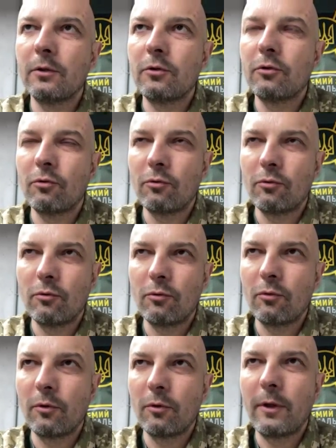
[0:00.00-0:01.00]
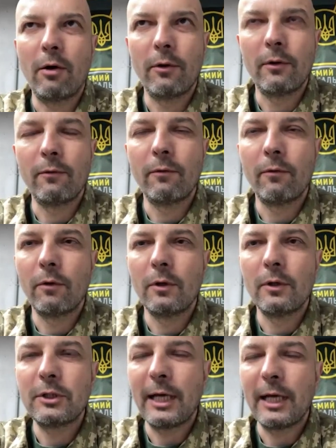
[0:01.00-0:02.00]
2000.
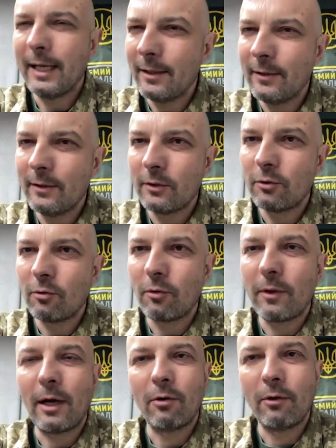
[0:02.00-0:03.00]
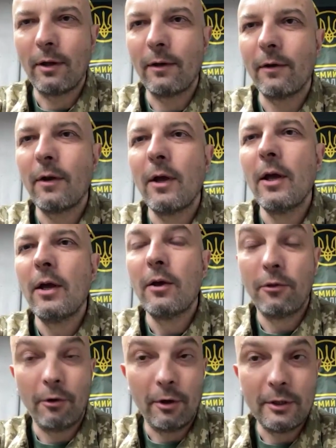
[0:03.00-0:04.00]
2010,
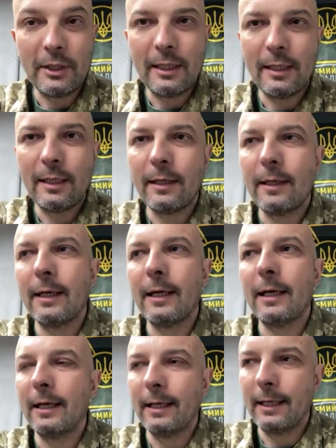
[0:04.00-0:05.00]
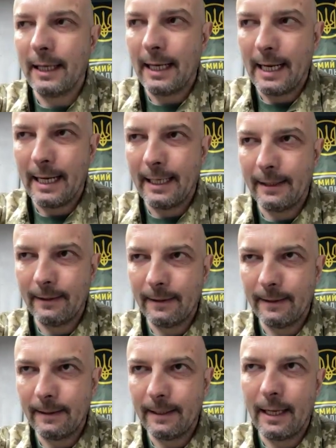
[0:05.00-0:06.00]
2013, uh, and
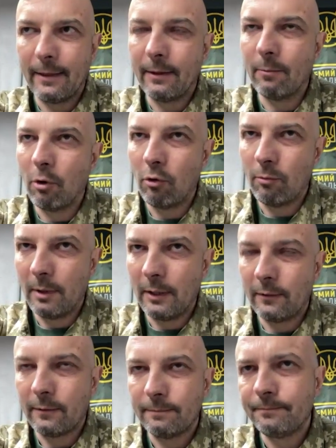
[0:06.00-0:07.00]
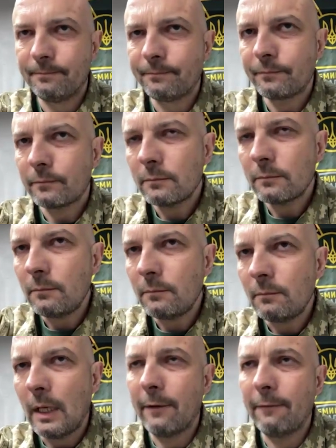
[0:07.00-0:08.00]
uh, at the moment,
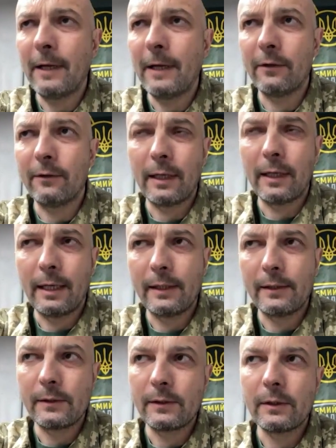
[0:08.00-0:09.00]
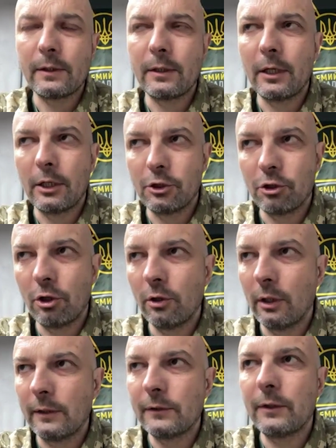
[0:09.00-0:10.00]
I felt as a
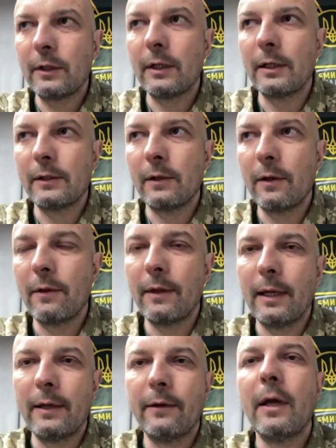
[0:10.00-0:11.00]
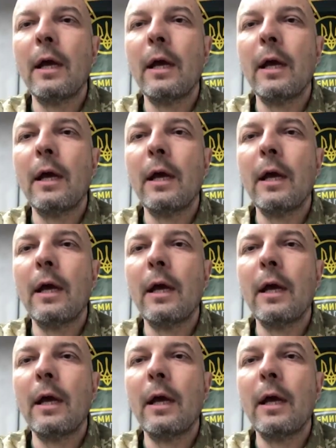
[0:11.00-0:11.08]
journalist uh, that